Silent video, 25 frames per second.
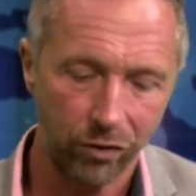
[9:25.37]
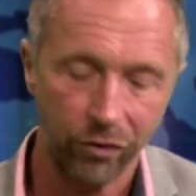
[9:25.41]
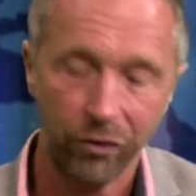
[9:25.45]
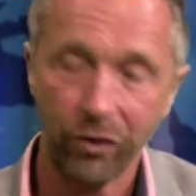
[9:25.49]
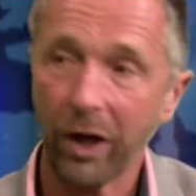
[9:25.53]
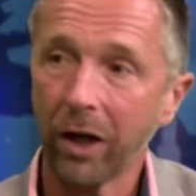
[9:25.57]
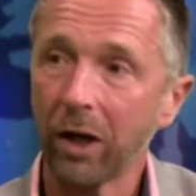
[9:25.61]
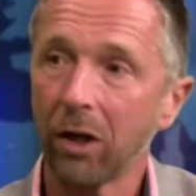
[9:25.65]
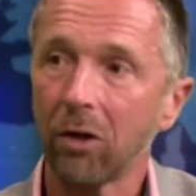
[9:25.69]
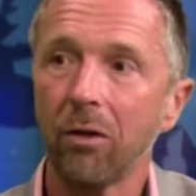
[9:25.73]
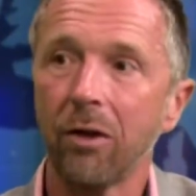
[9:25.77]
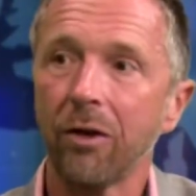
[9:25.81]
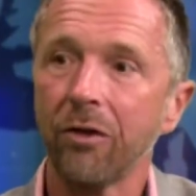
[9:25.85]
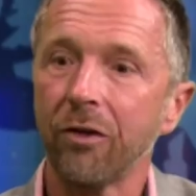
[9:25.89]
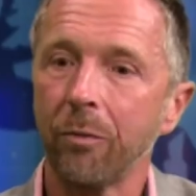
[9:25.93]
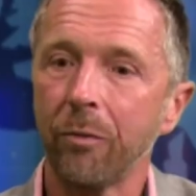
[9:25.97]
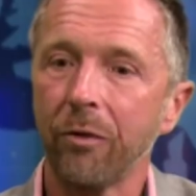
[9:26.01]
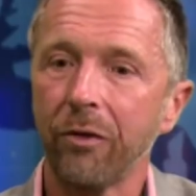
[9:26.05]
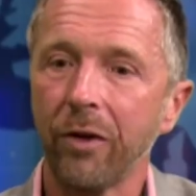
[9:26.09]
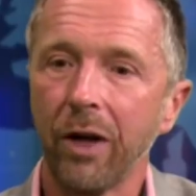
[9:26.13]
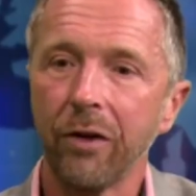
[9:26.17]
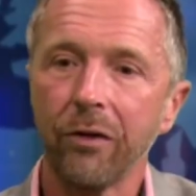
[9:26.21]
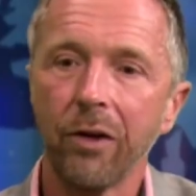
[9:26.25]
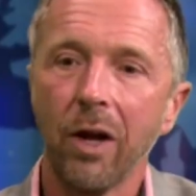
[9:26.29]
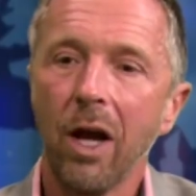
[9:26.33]
Secularism
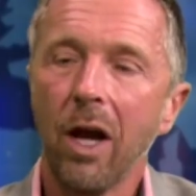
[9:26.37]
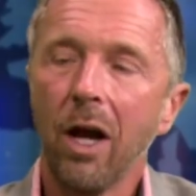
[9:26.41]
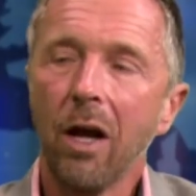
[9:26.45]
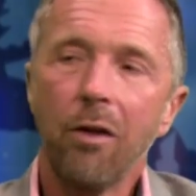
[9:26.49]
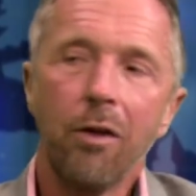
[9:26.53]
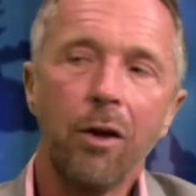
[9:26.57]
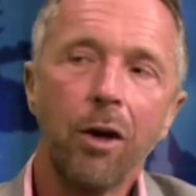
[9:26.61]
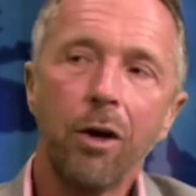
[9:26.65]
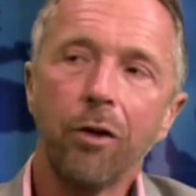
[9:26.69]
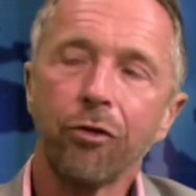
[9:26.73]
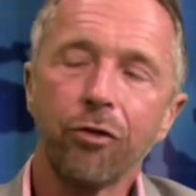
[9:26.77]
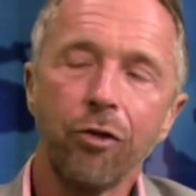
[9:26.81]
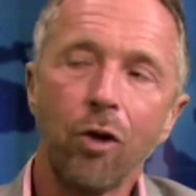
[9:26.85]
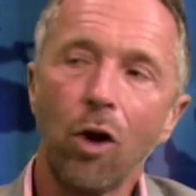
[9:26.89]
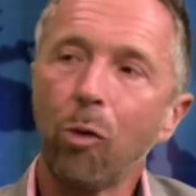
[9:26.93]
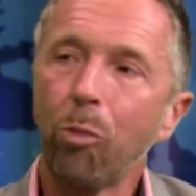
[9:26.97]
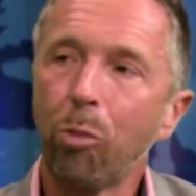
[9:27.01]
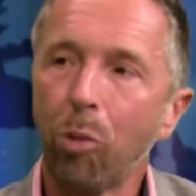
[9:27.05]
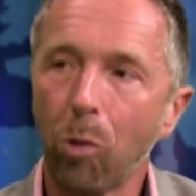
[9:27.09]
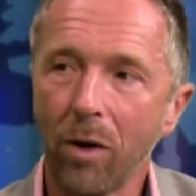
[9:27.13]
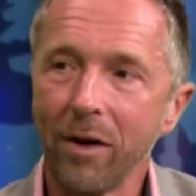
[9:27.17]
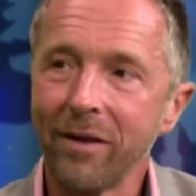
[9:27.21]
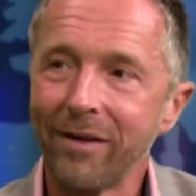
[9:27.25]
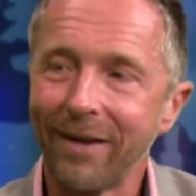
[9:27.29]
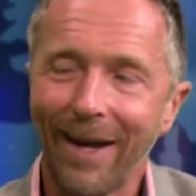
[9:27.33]
says there's no
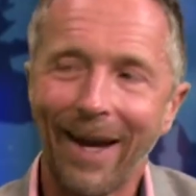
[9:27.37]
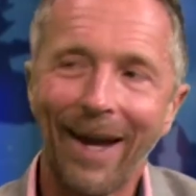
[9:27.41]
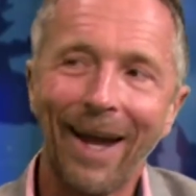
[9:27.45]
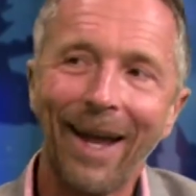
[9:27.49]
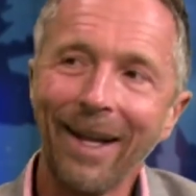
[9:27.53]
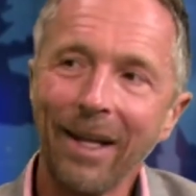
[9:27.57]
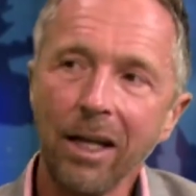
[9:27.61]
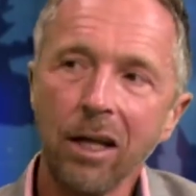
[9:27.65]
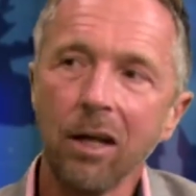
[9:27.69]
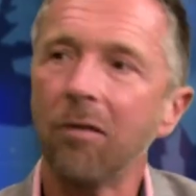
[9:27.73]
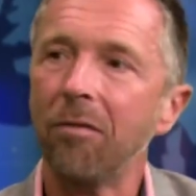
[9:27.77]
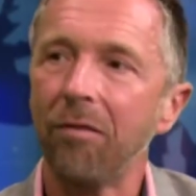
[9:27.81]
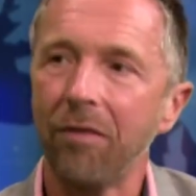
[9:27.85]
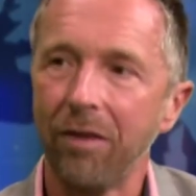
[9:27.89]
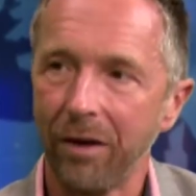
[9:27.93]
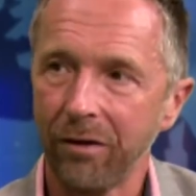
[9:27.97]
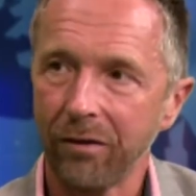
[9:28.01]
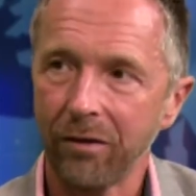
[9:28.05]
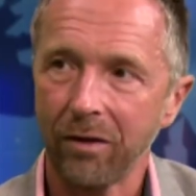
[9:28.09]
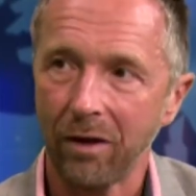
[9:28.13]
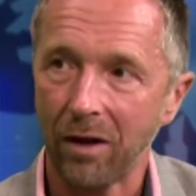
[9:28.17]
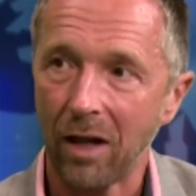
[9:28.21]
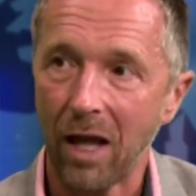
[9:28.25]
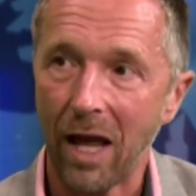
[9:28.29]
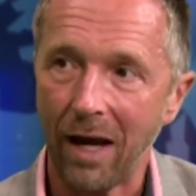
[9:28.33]
point to any of
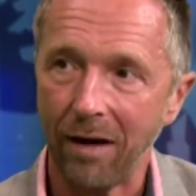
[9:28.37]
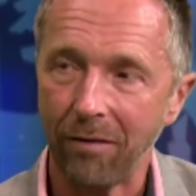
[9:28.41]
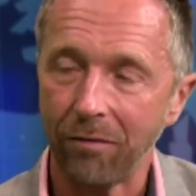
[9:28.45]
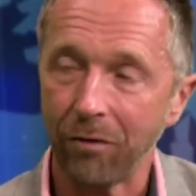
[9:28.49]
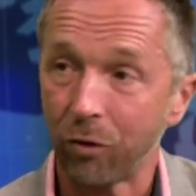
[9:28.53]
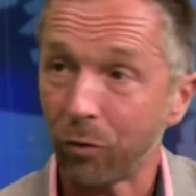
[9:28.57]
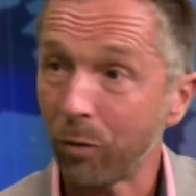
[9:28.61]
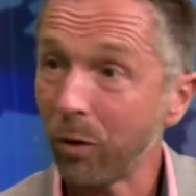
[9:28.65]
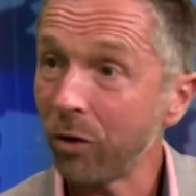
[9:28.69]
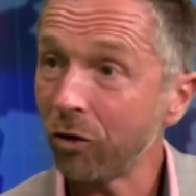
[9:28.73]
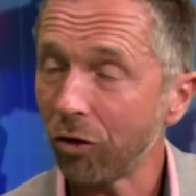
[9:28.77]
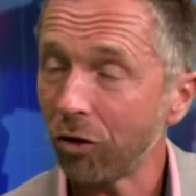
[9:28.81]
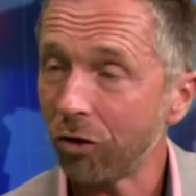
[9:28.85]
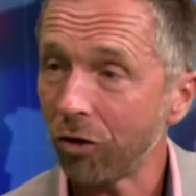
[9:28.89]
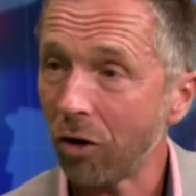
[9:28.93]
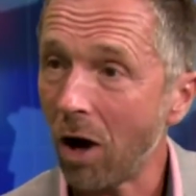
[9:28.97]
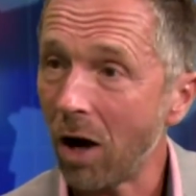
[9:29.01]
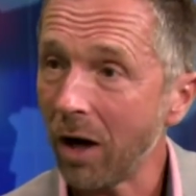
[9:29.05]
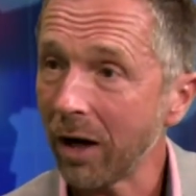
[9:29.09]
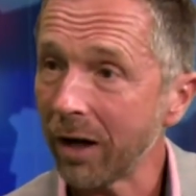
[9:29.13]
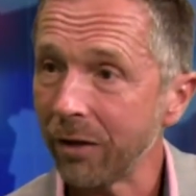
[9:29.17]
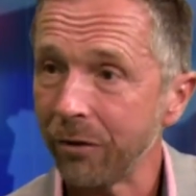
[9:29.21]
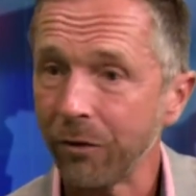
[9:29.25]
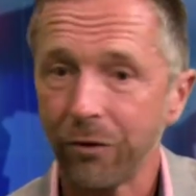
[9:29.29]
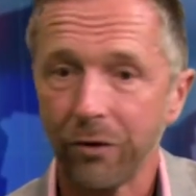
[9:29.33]
this in life. As Richard
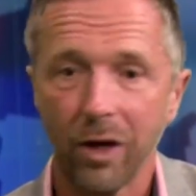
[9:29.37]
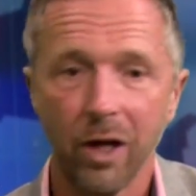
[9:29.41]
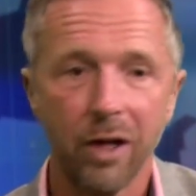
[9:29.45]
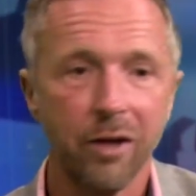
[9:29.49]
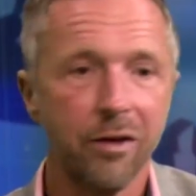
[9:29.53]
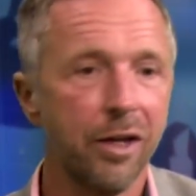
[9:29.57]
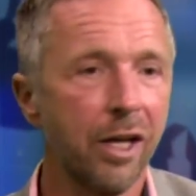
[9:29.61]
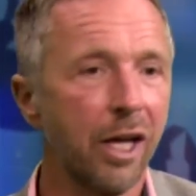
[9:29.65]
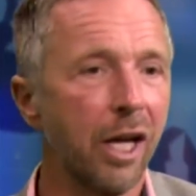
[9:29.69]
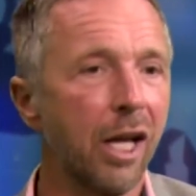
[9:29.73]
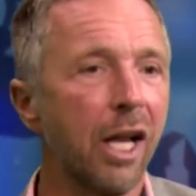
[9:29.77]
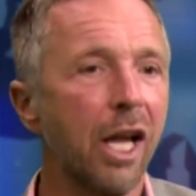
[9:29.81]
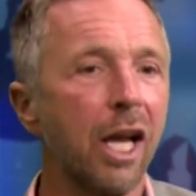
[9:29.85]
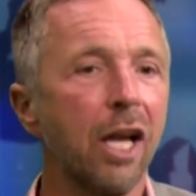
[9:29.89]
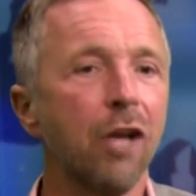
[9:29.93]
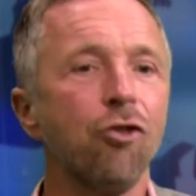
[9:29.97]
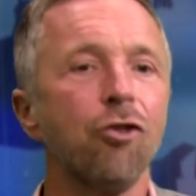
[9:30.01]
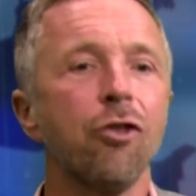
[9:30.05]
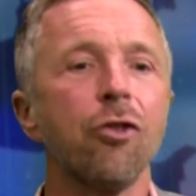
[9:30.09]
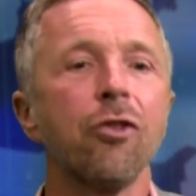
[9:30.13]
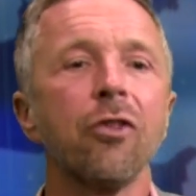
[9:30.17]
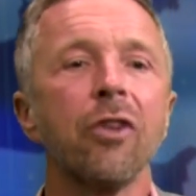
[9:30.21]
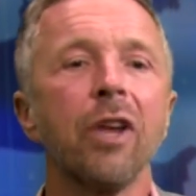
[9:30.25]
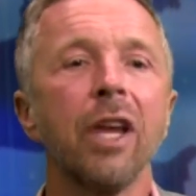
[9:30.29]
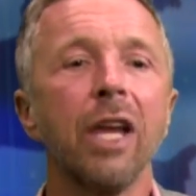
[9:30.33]
Dawkins said, DNA
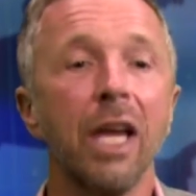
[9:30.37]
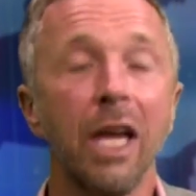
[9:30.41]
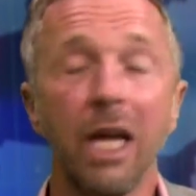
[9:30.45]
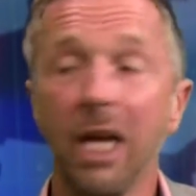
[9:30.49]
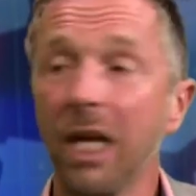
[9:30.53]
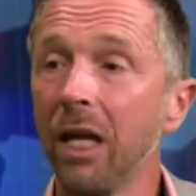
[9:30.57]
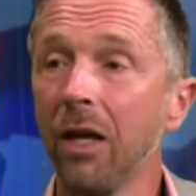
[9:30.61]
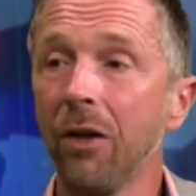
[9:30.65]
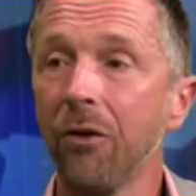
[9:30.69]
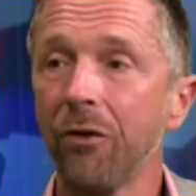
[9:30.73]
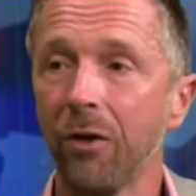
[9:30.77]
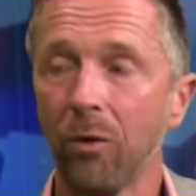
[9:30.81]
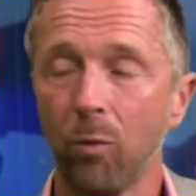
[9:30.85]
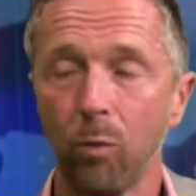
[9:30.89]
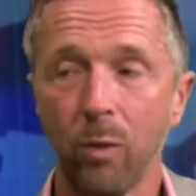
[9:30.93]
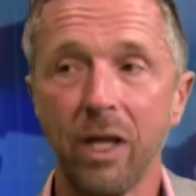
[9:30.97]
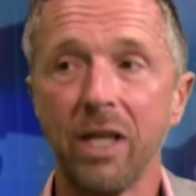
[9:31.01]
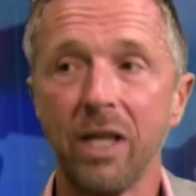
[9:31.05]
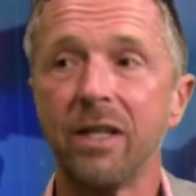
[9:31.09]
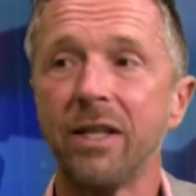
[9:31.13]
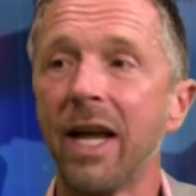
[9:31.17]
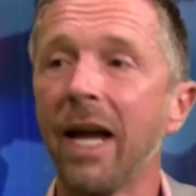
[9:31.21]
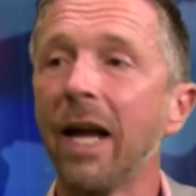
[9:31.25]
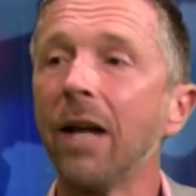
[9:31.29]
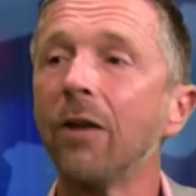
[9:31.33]
just is and we
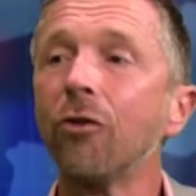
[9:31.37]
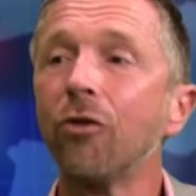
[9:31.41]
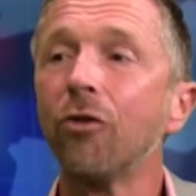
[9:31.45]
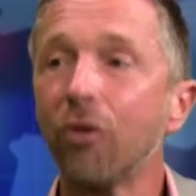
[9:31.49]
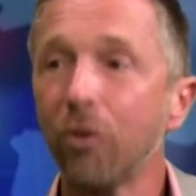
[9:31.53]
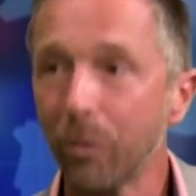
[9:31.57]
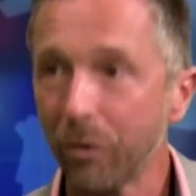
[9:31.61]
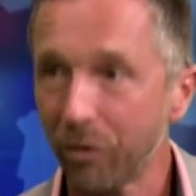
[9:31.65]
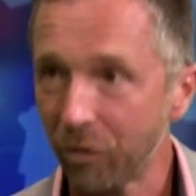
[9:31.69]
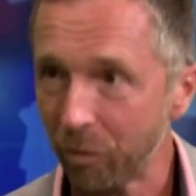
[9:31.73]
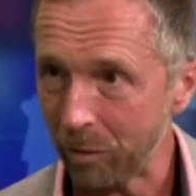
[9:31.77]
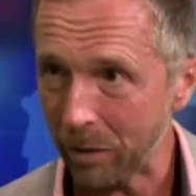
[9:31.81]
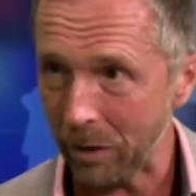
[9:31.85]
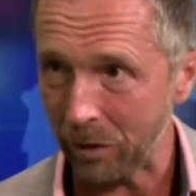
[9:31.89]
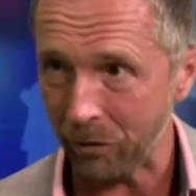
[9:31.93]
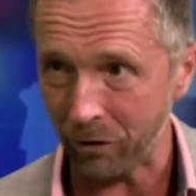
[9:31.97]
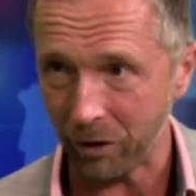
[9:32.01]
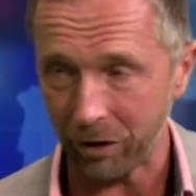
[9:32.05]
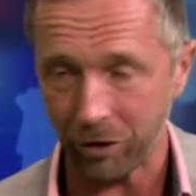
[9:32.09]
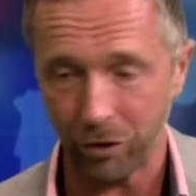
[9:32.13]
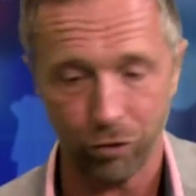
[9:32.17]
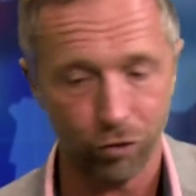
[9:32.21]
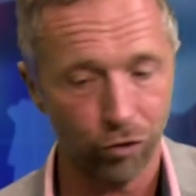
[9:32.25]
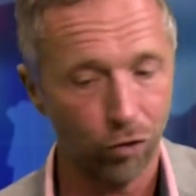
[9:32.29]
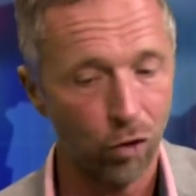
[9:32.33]
dance to its
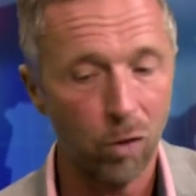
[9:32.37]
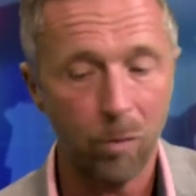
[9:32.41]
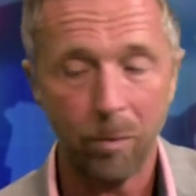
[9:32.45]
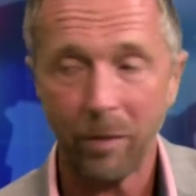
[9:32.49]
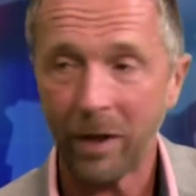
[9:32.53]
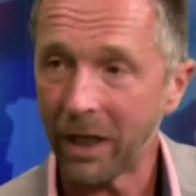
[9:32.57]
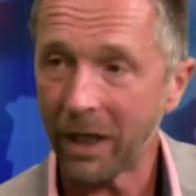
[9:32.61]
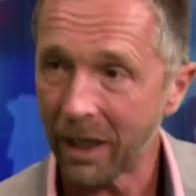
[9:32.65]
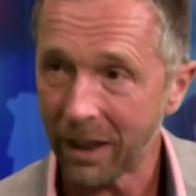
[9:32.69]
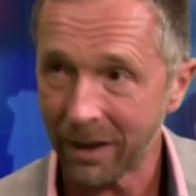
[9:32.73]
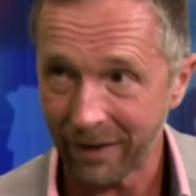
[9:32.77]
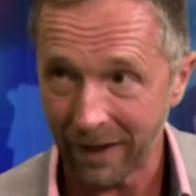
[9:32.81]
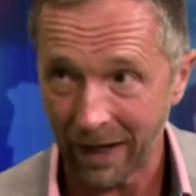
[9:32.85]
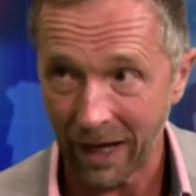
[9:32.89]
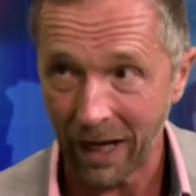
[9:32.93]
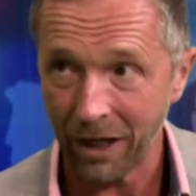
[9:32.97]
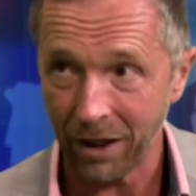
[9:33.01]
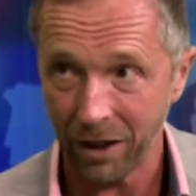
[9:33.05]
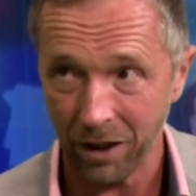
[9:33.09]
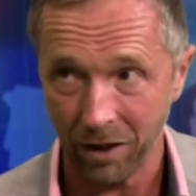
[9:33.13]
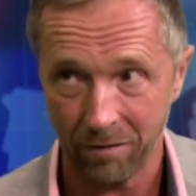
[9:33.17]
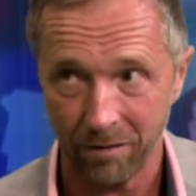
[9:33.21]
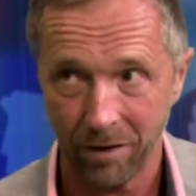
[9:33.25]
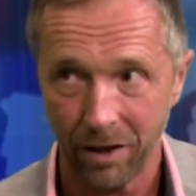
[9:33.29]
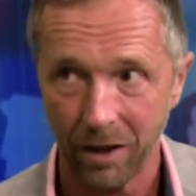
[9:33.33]
music. There's no meaning to
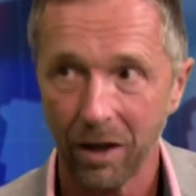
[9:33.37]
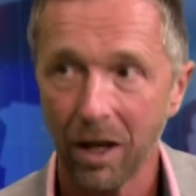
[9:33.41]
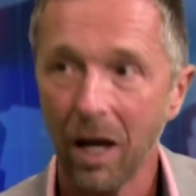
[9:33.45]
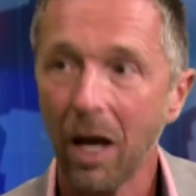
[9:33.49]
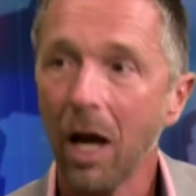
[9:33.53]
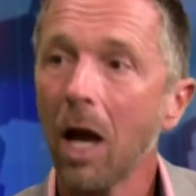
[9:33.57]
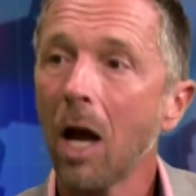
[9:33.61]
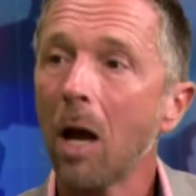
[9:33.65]
any of it.